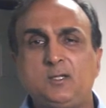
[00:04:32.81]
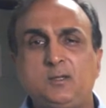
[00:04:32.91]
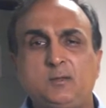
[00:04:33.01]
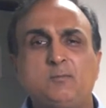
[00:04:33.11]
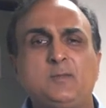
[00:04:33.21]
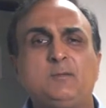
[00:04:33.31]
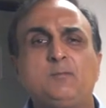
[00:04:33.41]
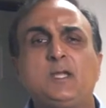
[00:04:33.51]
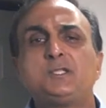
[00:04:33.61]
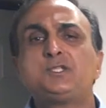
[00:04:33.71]
It
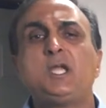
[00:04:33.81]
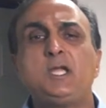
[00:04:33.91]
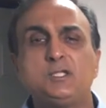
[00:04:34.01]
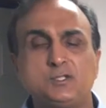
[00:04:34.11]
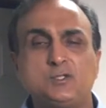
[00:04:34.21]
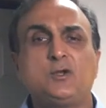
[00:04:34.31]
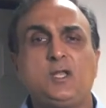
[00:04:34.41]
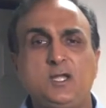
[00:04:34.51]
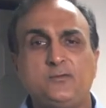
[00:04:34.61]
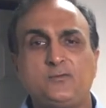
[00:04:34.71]
may change their
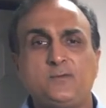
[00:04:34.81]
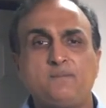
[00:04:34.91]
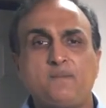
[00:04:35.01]
life.